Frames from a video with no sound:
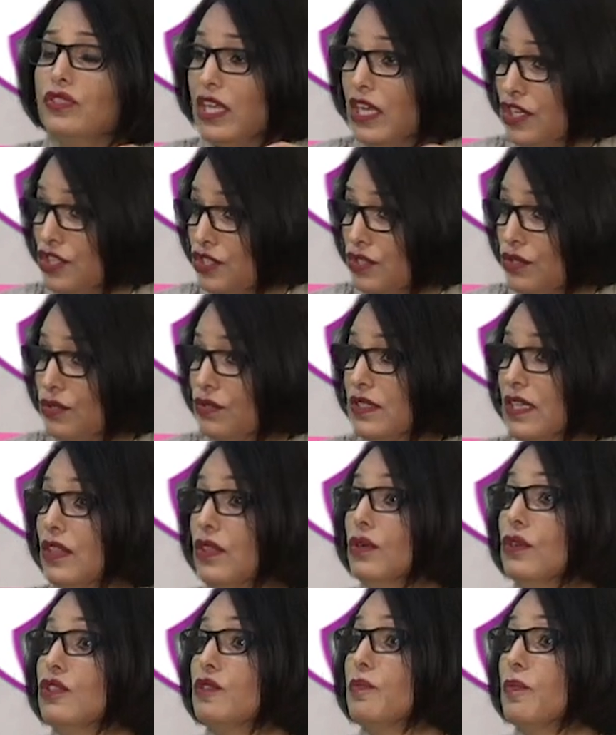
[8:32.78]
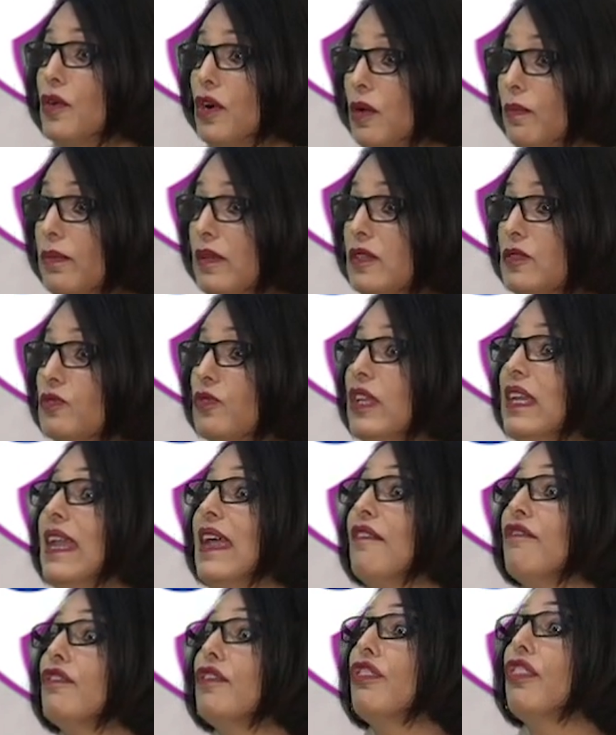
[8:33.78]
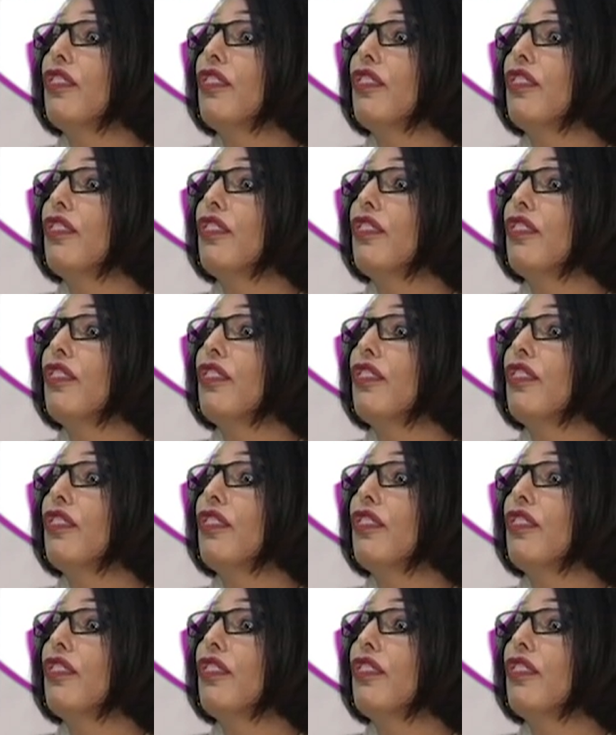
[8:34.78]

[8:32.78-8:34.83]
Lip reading: issues and those problems we never